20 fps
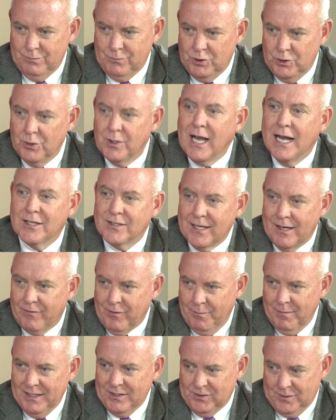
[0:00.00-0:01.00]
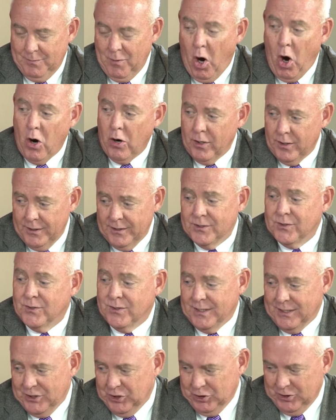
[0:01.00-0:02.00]
you guys have to make some hard
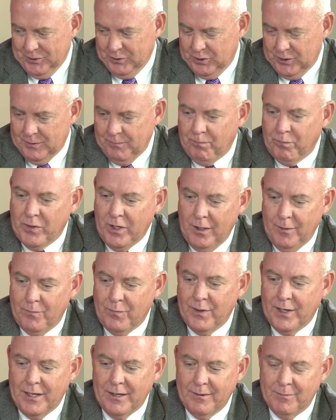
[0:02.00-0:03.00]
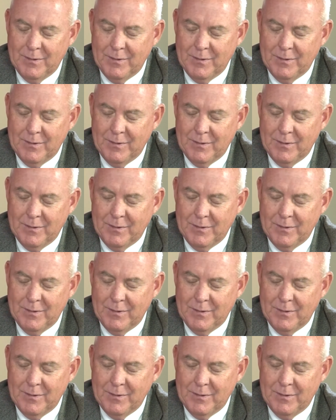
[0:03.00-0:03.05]
decisions up there.